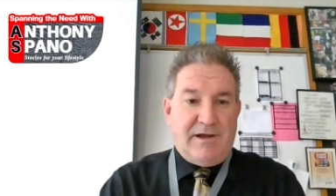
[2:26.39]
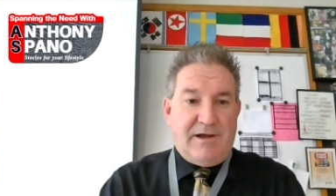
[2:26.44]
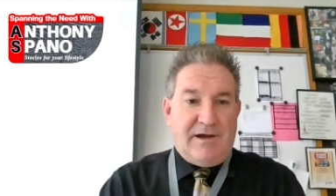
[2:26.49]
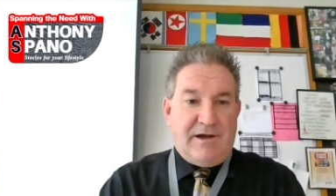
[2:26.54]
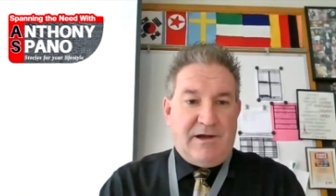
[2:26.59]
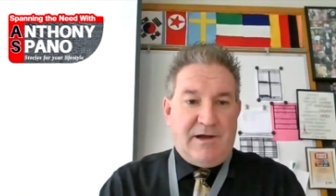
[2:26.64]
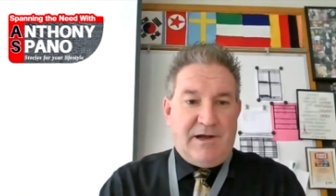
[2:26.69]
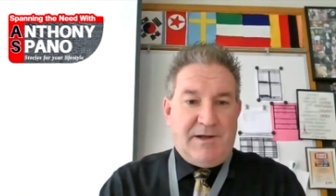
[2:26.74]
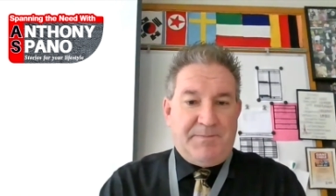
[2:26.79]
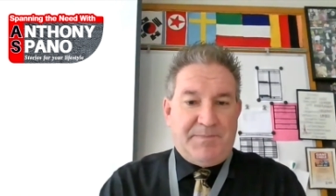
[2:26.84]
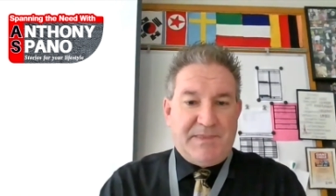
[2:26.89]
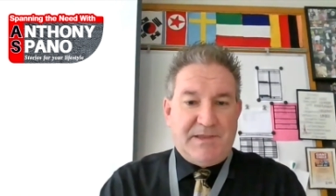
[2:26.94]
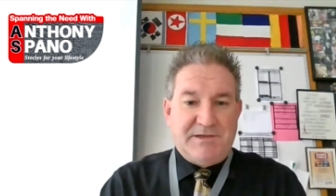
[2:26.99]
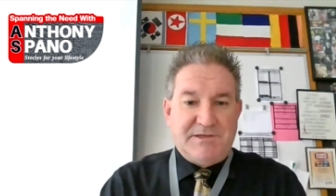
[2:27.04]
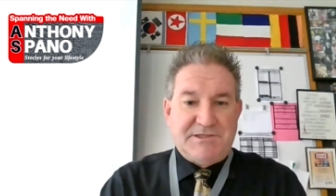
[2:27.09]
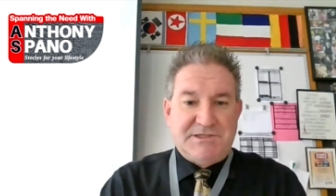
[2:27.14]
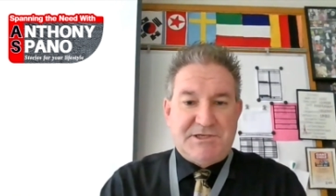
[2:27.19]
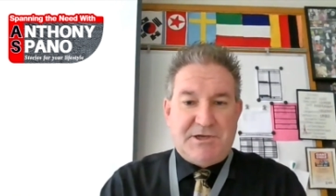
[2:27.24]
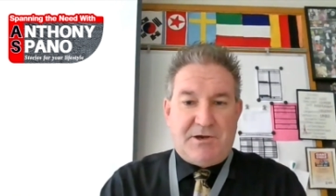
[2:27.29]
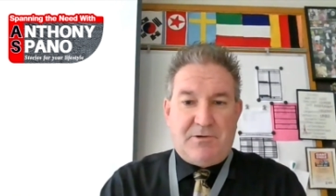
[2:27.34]
Um,
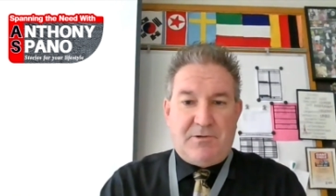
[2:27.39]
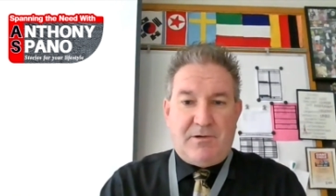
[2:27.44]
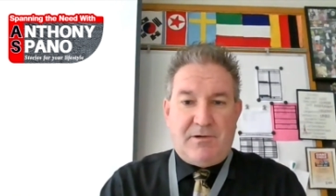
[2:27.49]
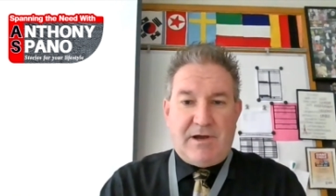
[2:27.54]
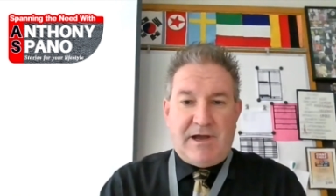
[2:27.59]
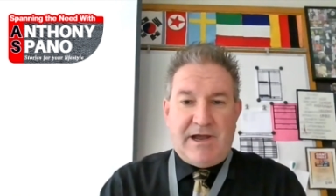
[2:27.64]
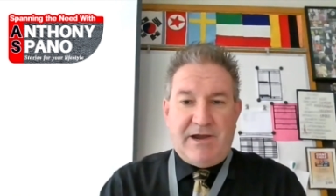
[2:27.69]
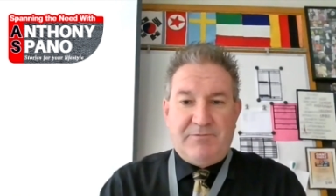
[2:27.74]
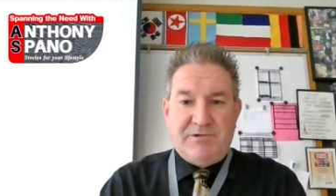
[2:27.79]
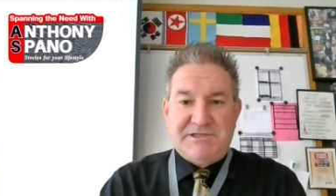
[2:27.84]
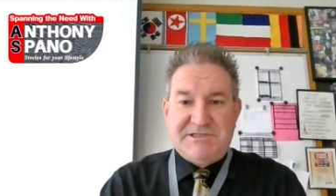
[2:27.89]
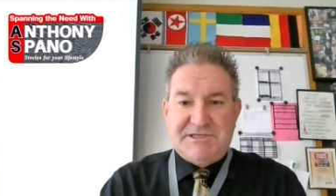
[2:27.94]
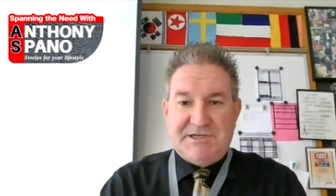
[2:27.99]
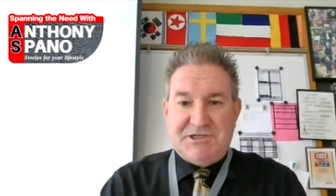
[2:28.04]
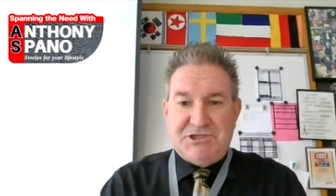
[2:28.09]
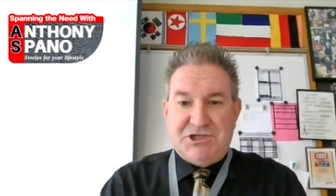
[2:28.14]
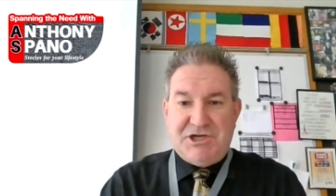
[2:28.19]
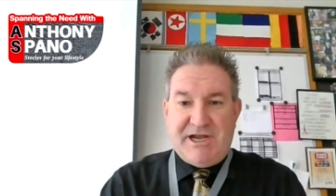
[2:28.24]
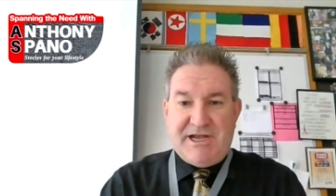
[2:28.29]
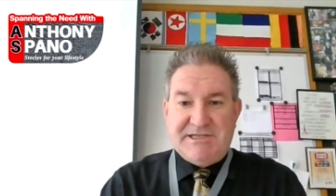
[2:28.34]
so I would
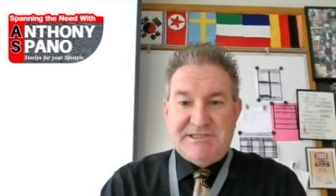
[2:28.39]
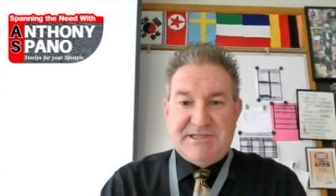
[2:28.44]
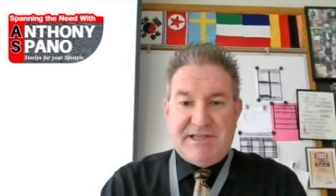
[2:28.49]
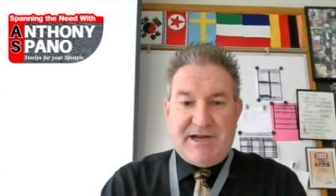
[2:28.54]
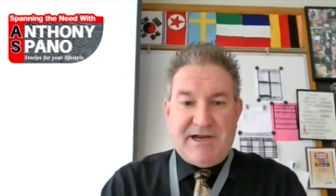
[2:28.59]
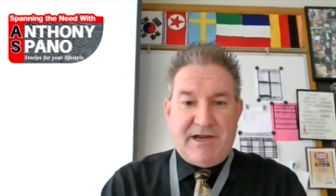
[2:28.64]
suggest that